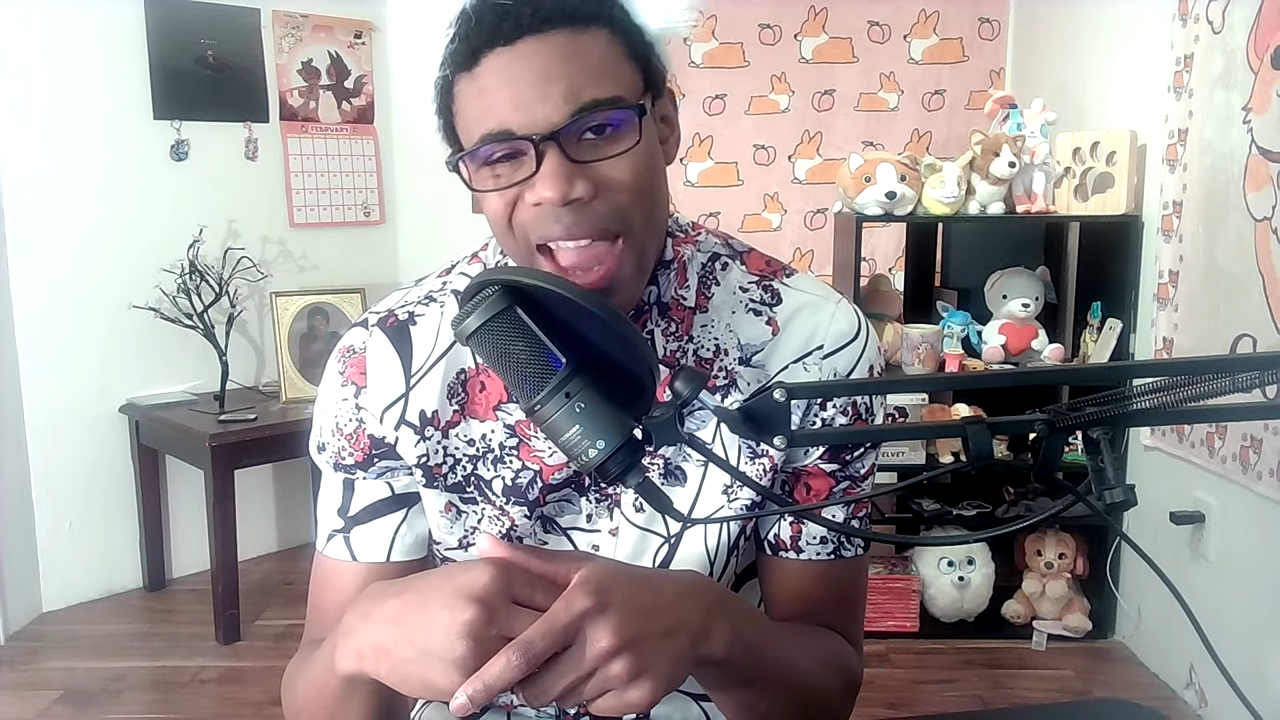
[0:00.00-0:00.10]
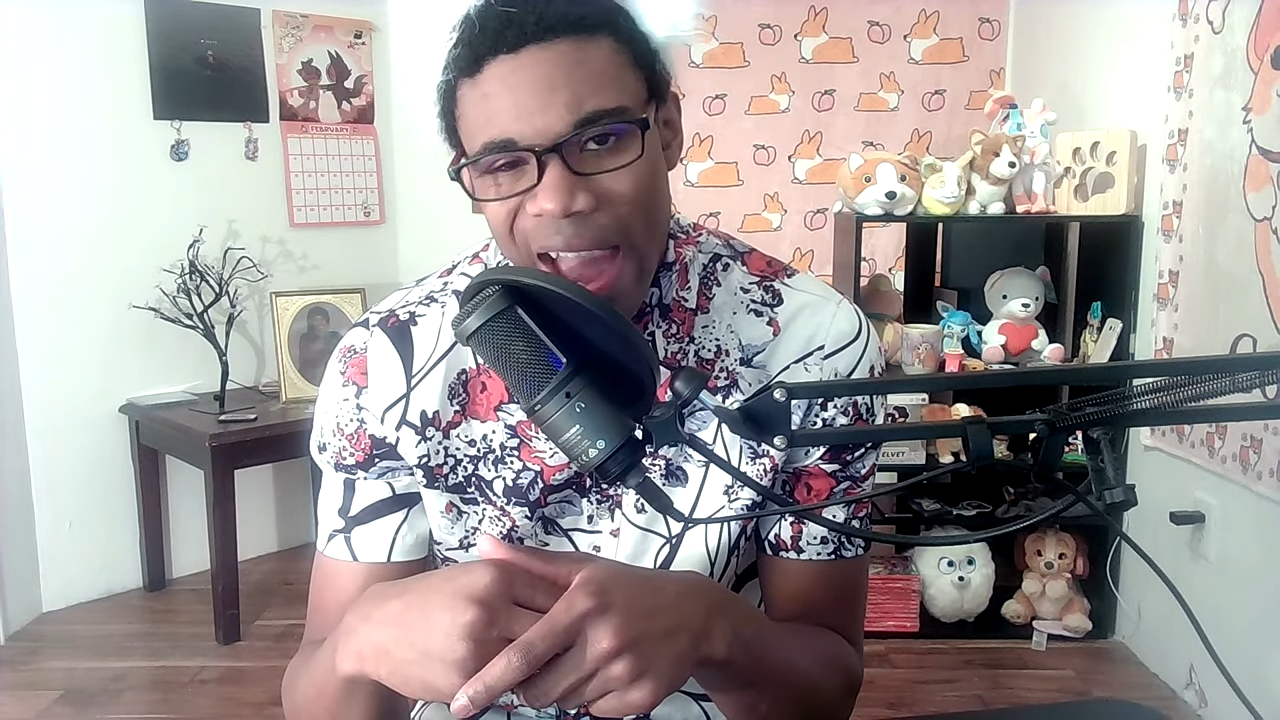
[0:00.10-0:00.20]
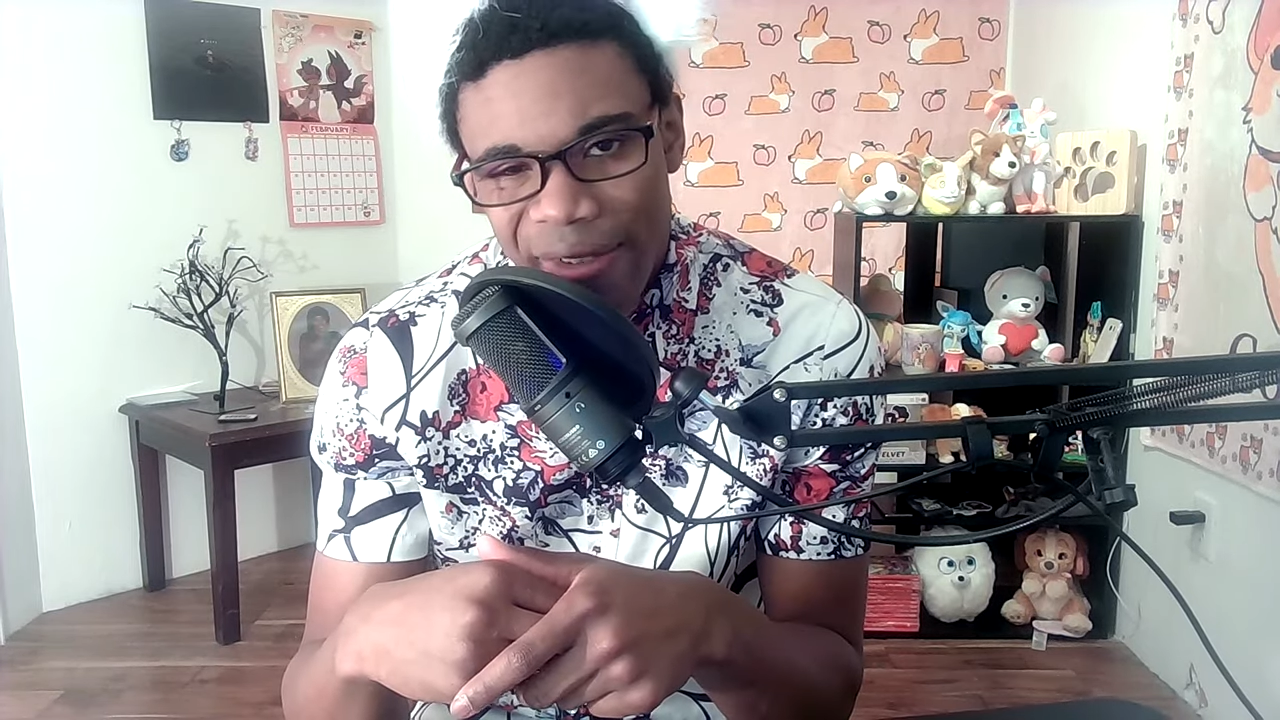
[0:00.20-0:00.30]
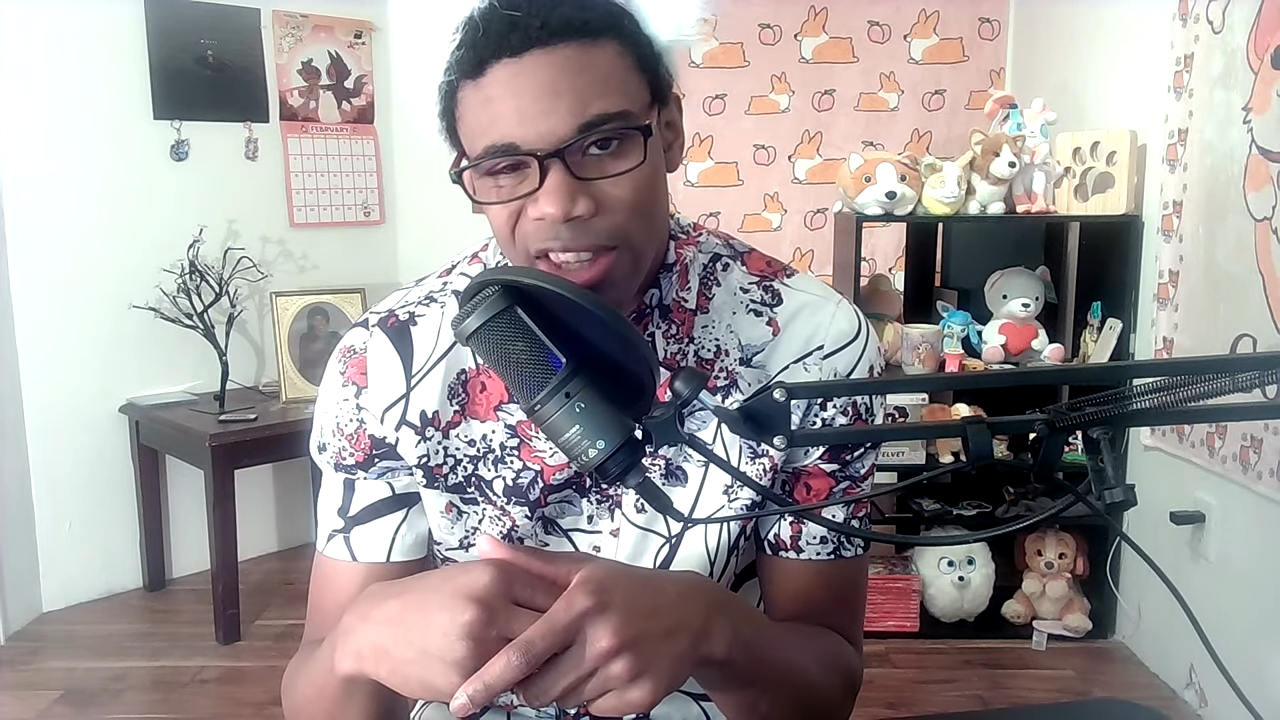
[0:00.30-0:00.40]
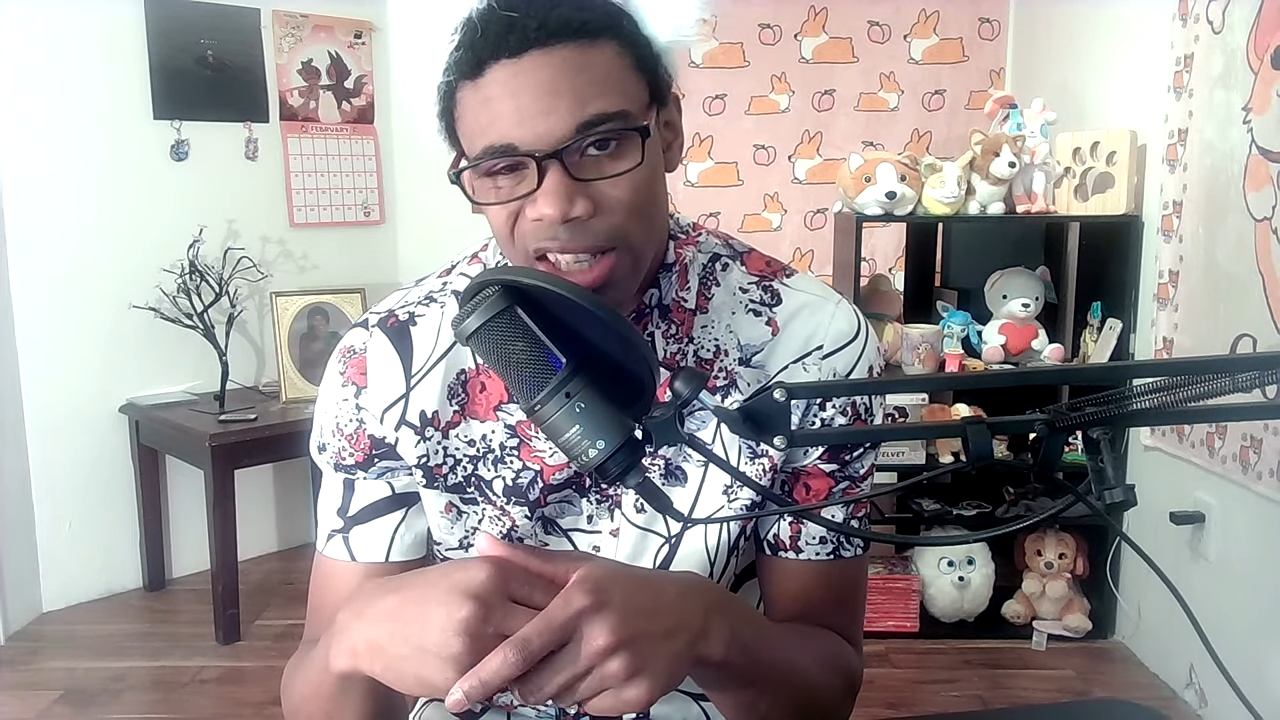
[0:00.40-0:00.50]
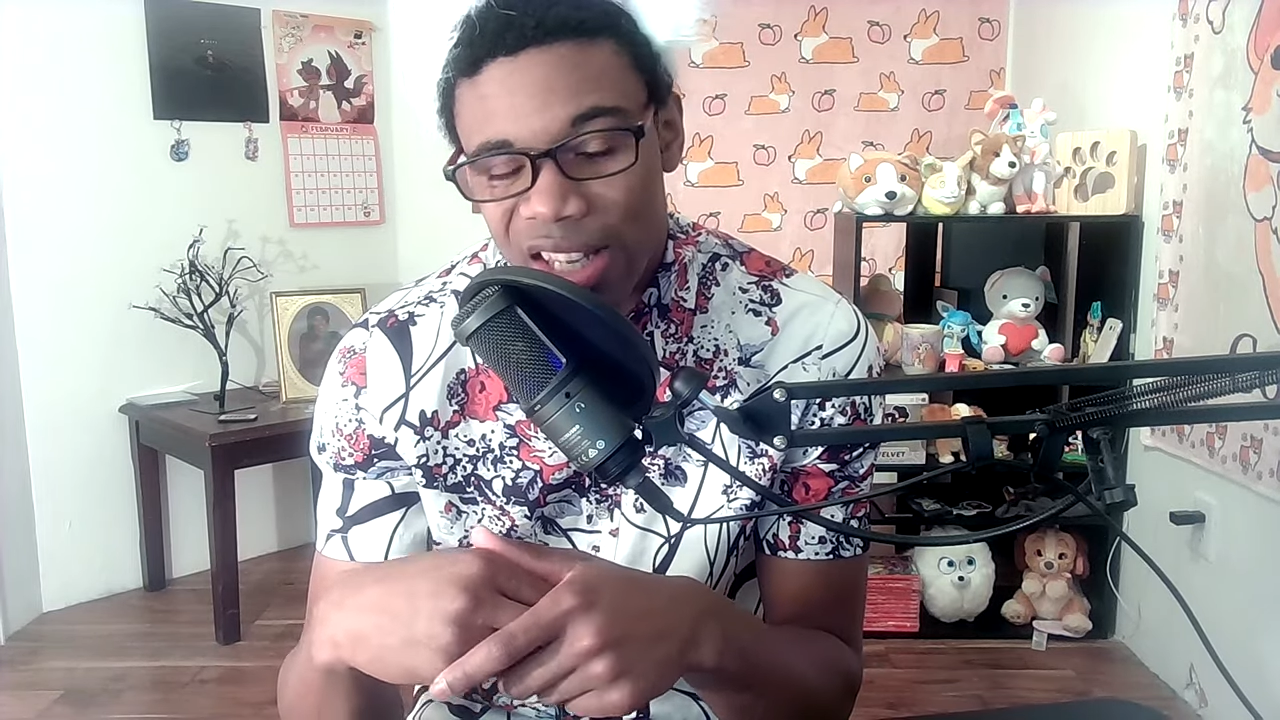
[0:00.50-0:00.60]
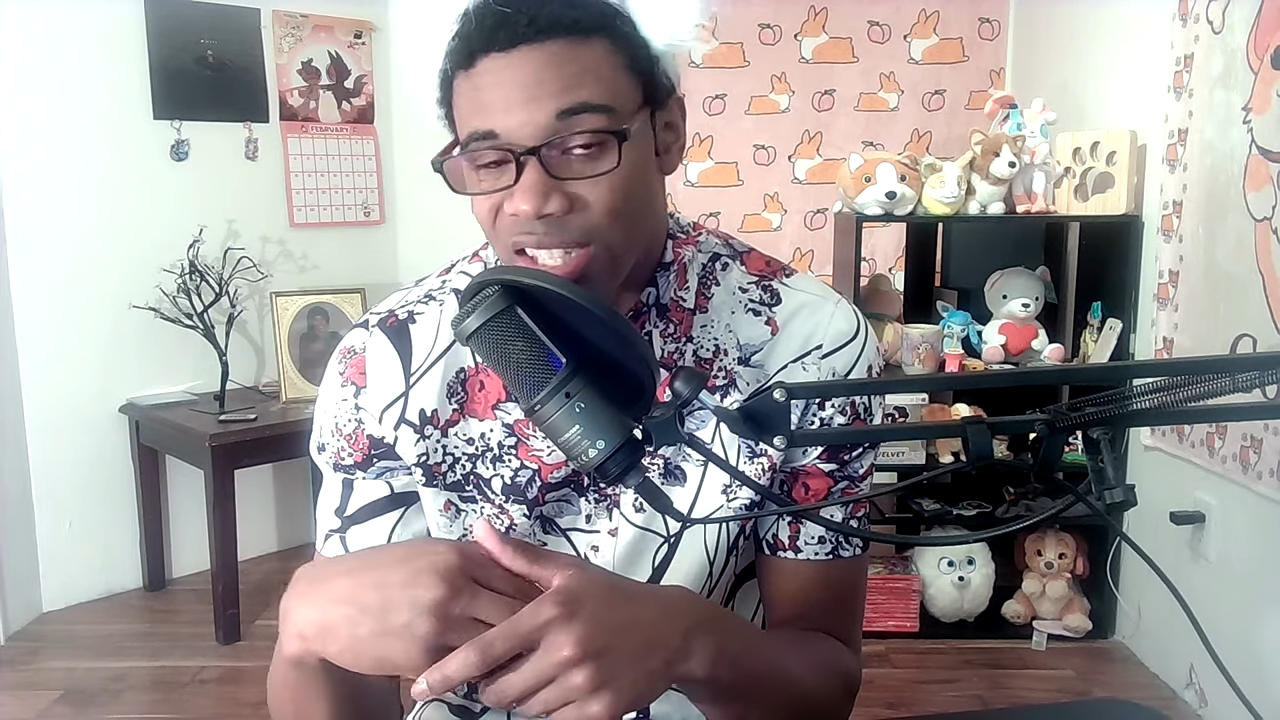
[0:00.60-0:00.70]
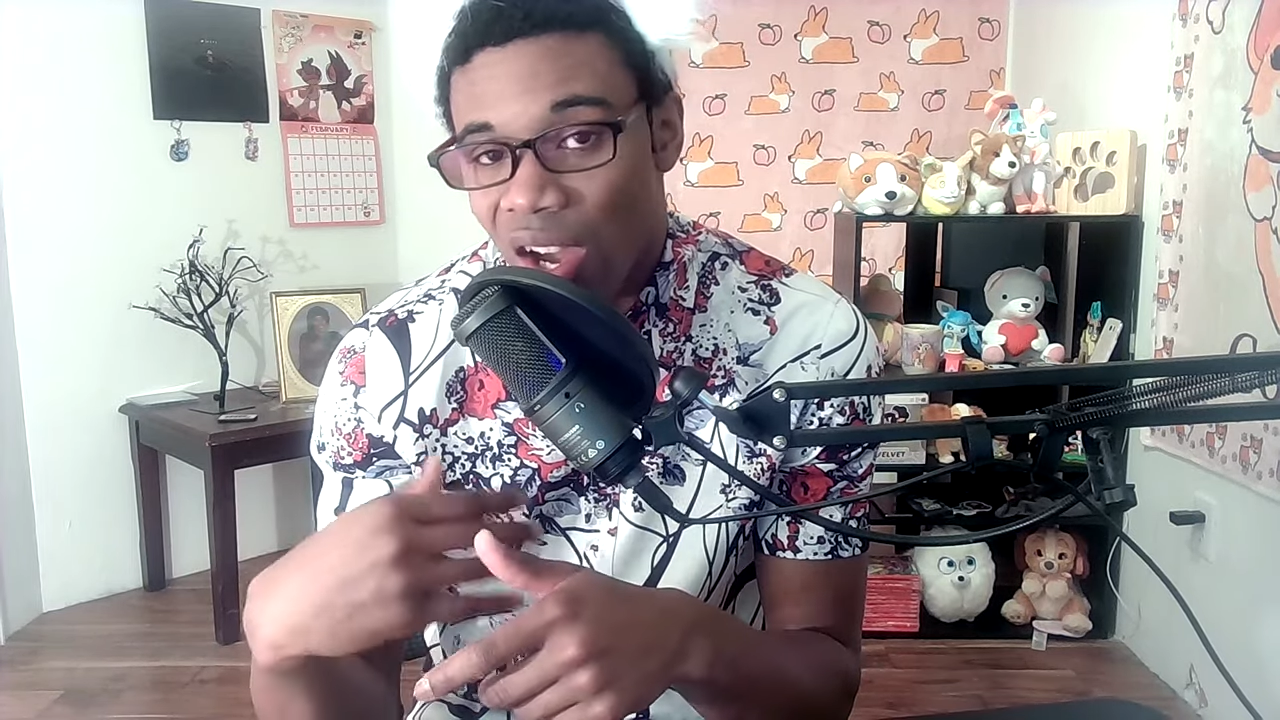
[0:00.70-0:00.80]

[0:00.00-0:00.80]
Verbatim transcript: Afton is